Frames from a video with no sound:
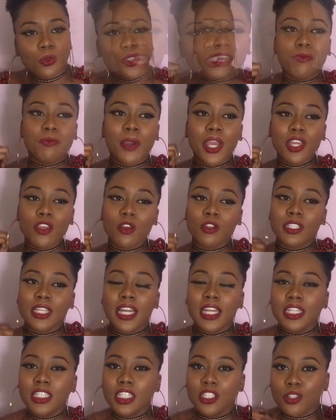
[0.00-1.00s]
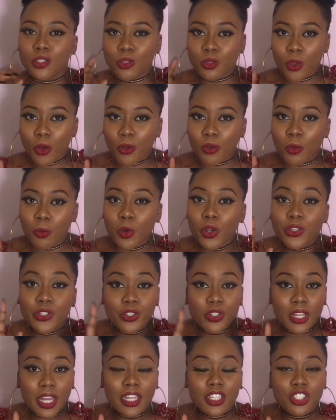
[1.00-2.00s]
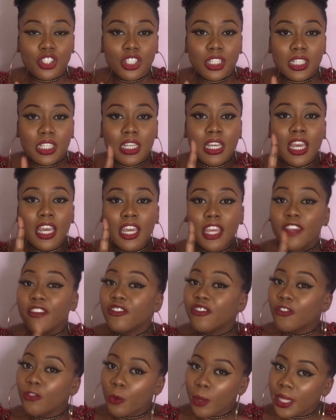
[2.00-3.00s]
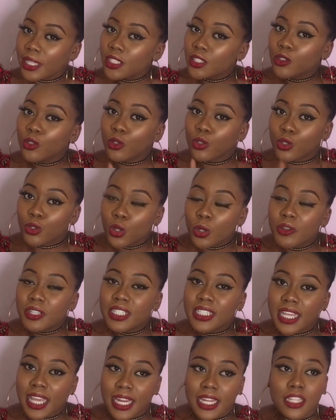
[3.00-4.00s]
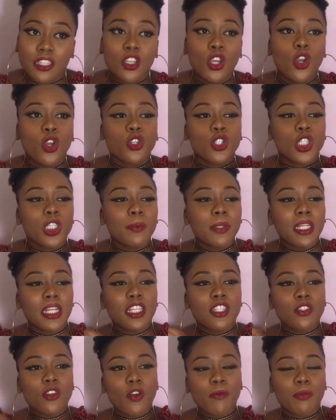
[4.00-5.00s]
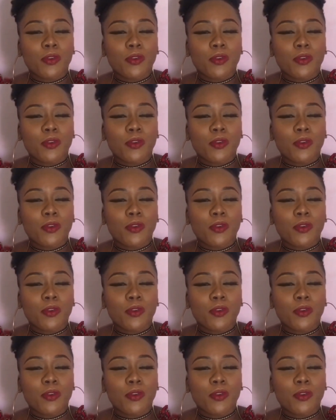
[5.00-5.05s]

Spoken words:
And when you're telling this story, what should actually influence your storytelling should be the sort,